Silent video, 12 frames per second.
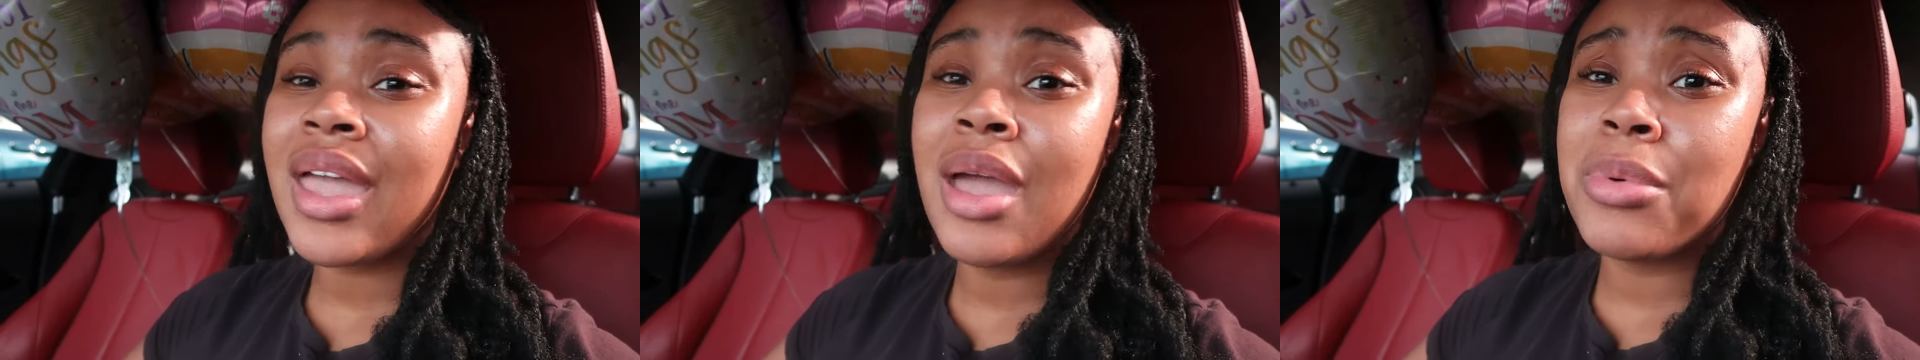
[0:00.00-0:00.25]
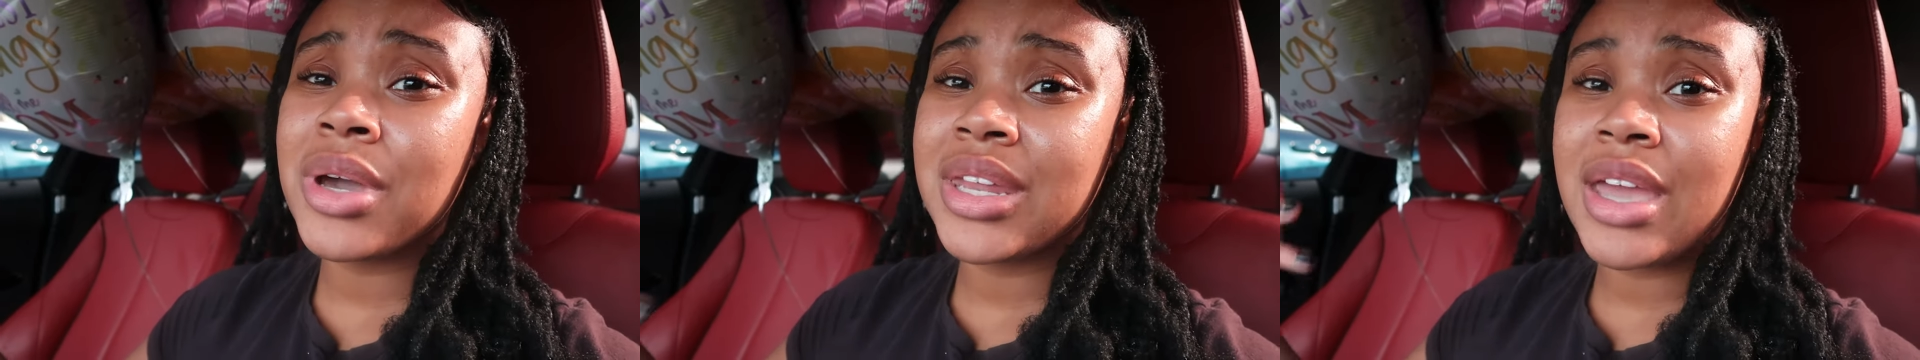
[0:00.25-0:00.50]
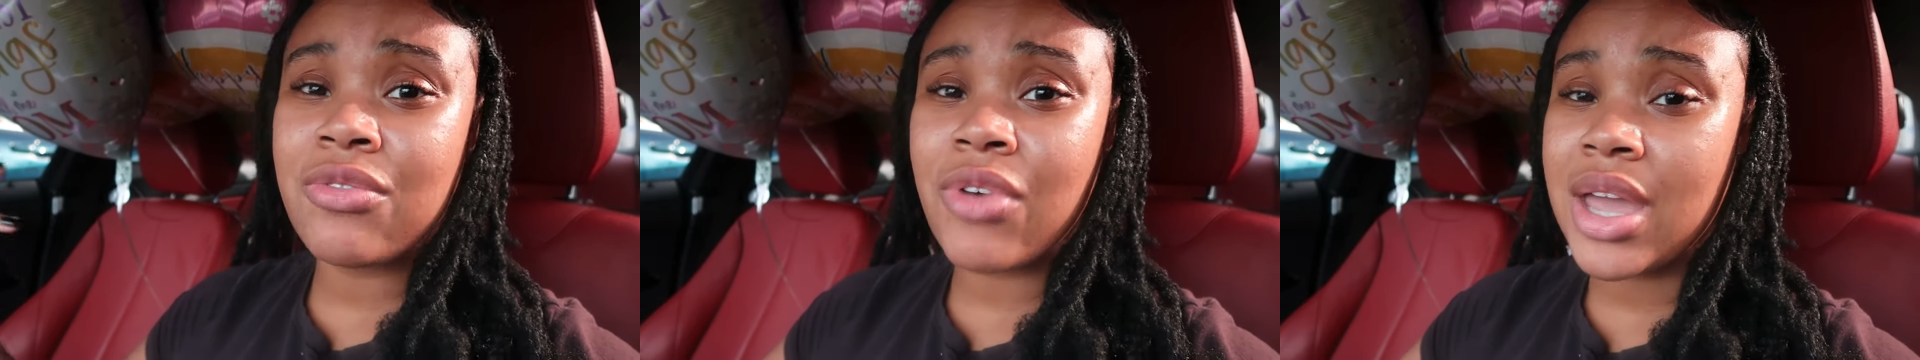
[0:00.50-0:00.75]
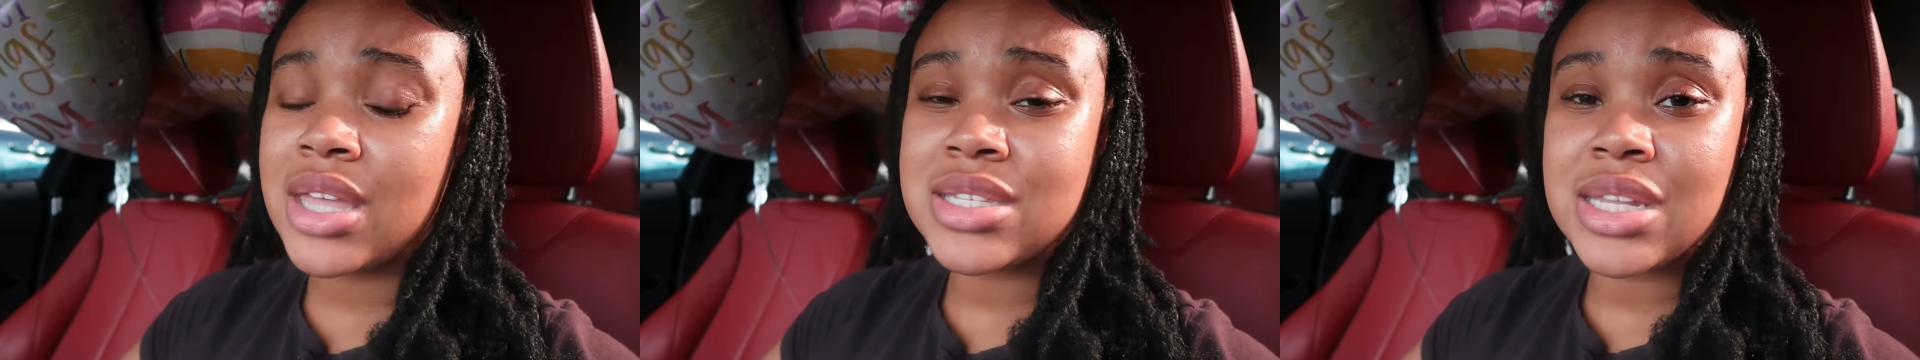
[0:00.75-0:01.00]
And we're gonna get
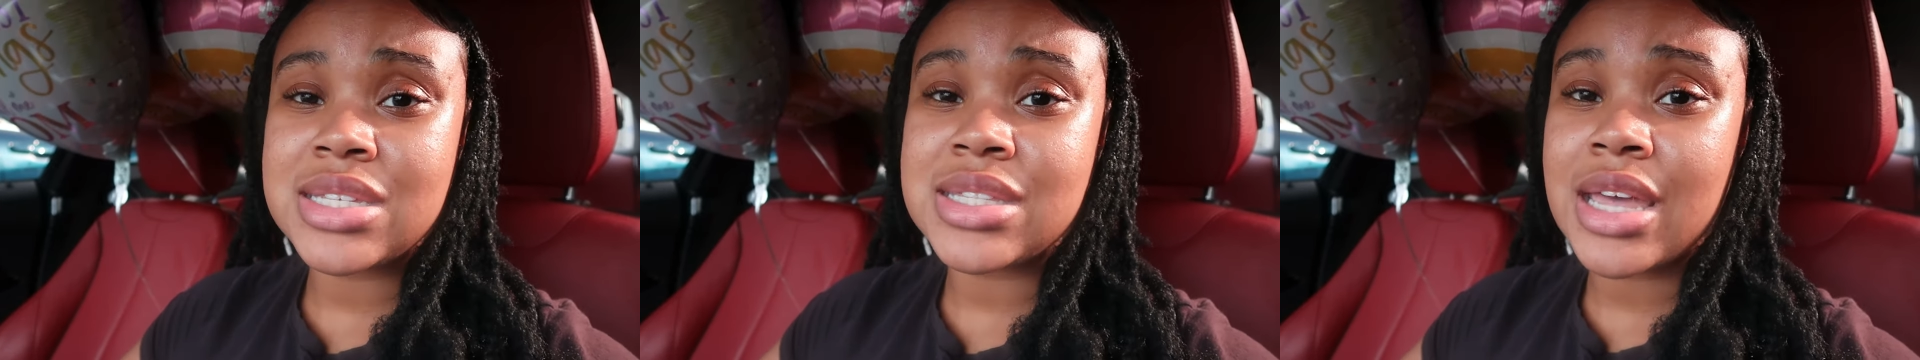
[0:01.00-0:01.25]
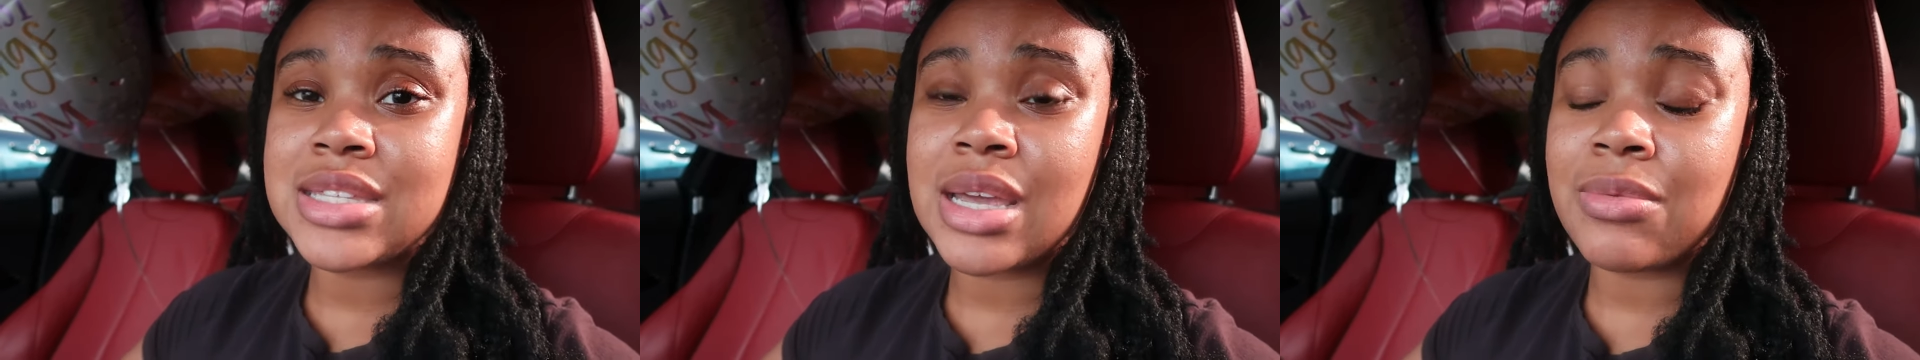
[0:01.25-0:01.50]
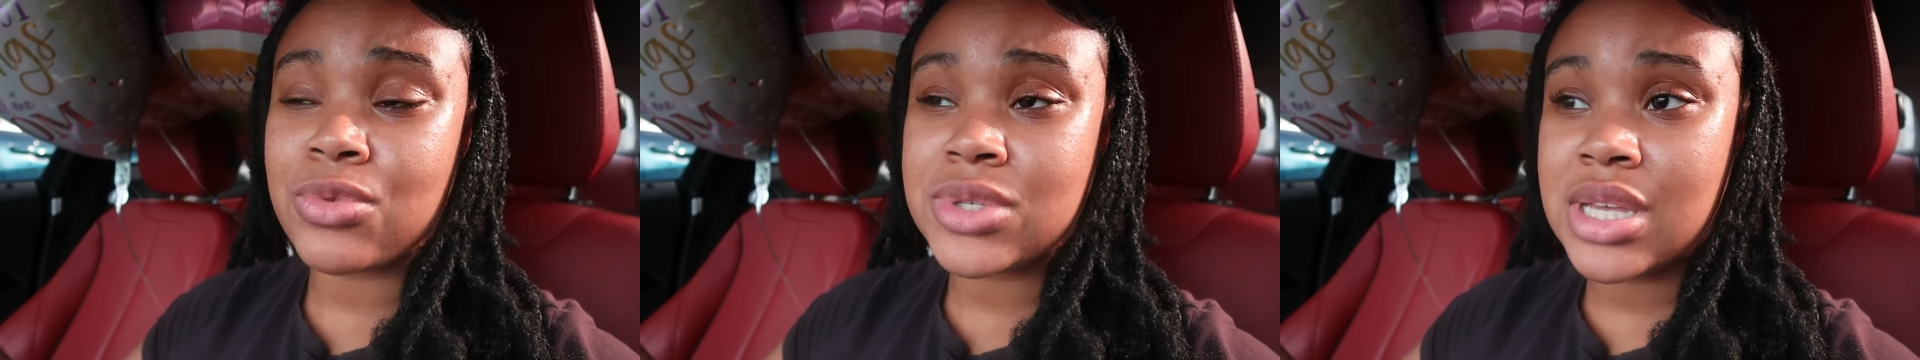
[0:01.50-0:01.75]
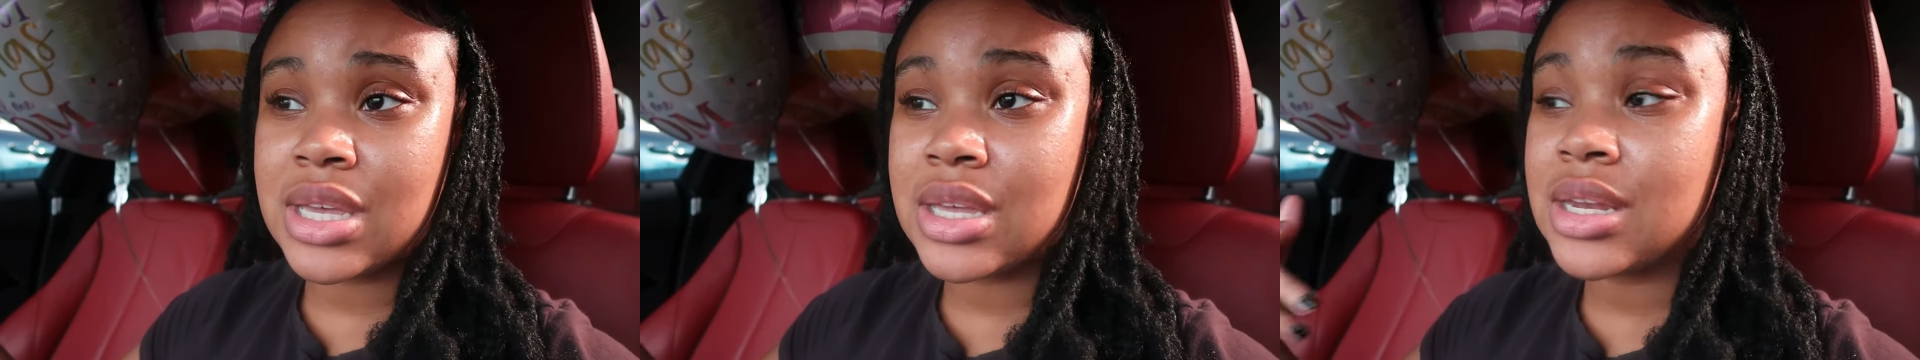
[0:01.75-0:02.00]
right into this nighttime
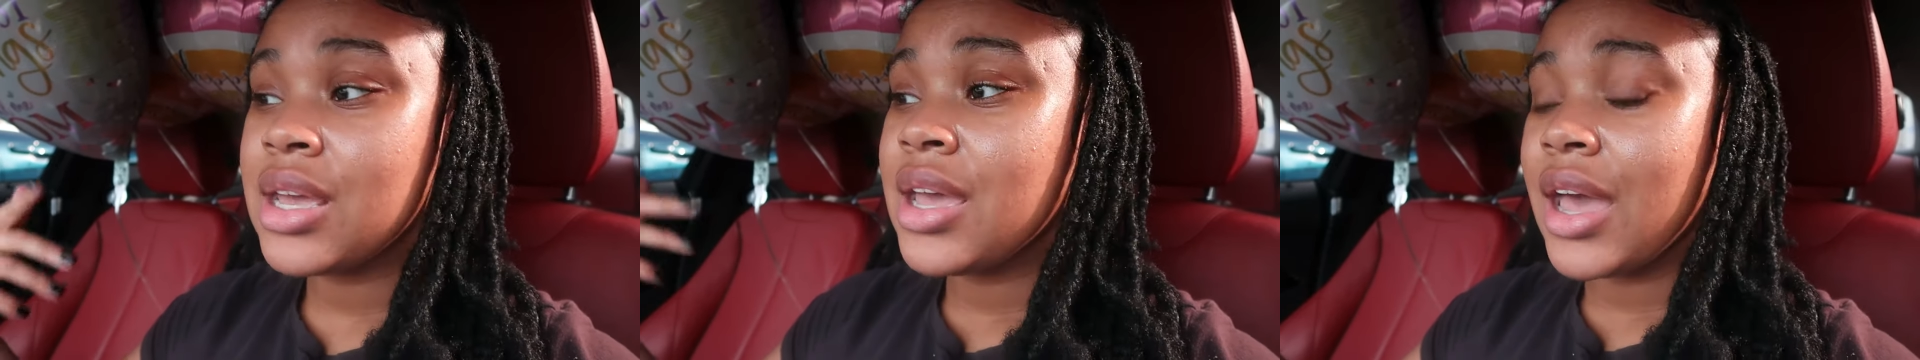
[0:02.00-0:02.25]
routine.